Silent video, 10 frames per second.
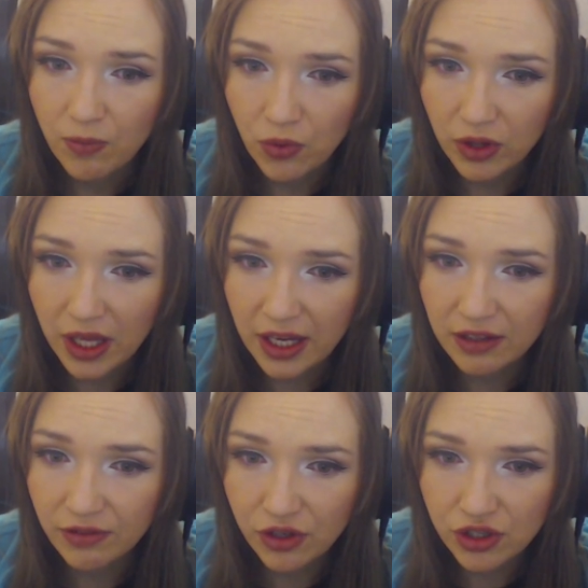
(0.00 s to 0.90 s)

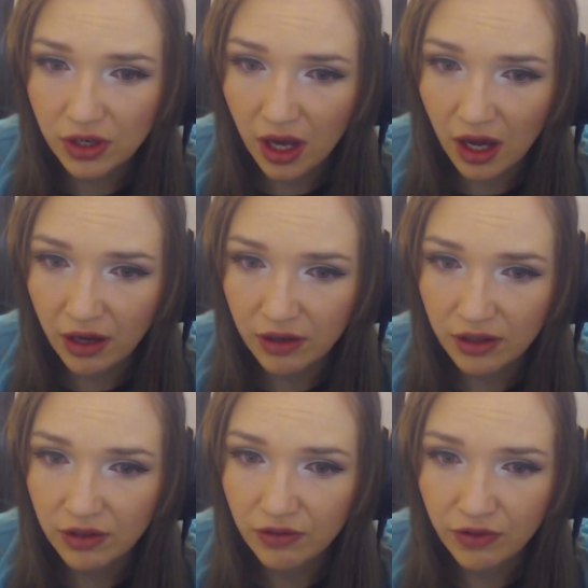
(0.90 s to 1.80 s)
Moonlight
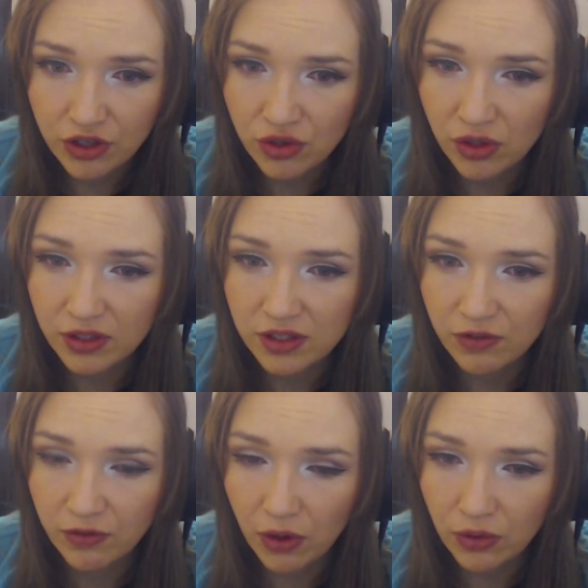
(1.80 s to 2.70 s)

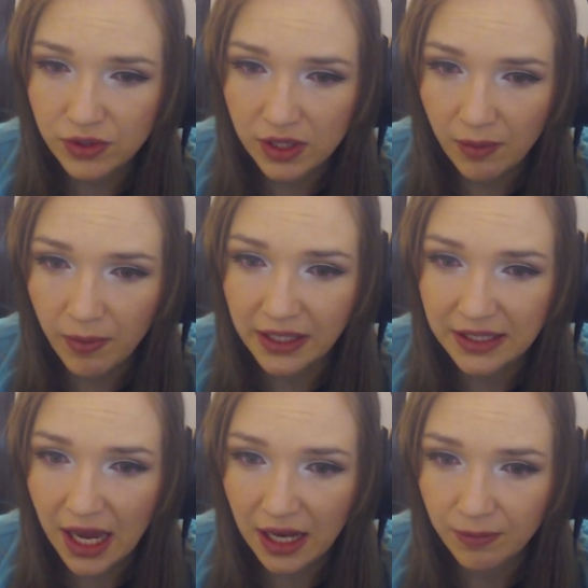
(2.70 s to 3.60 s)
Vigils follows up
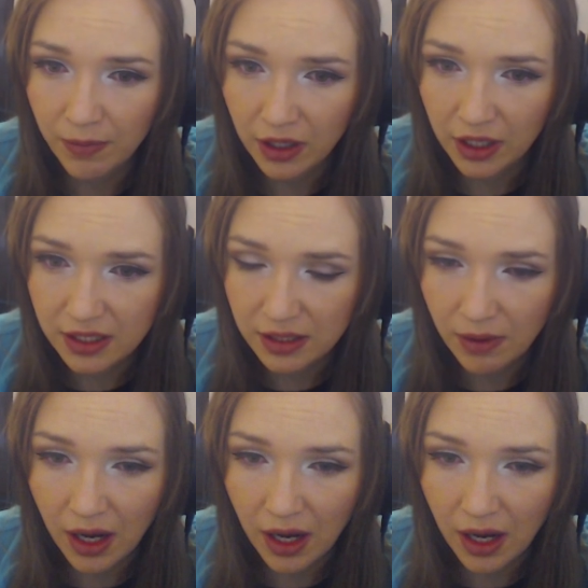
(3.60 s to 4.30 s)
attacks mark